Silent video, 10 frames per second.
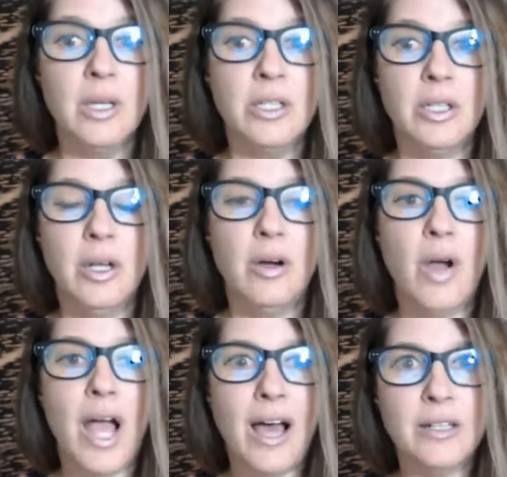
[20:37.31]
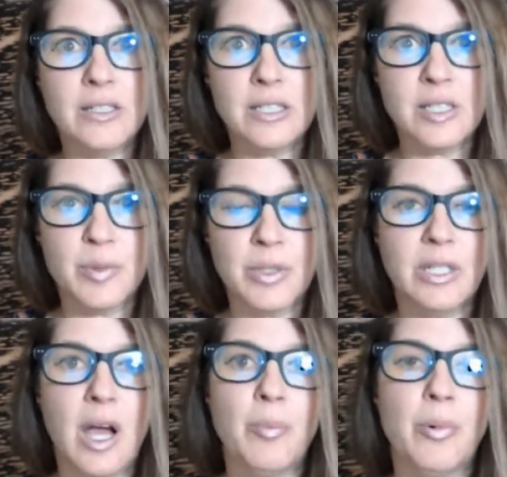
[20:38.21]
you know, how does the spleen
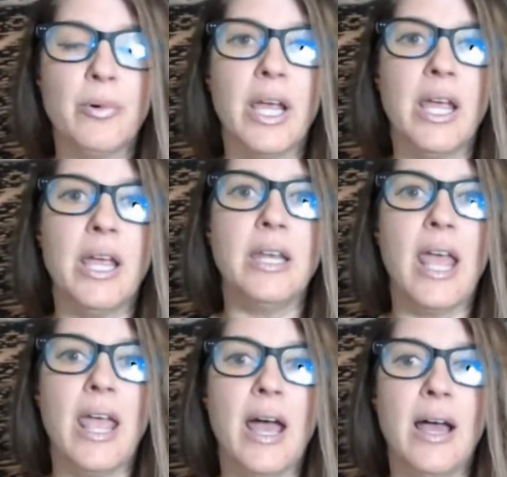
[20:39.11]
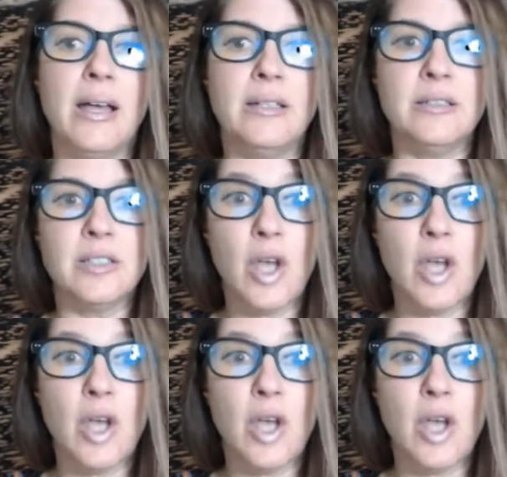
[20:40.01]
operate and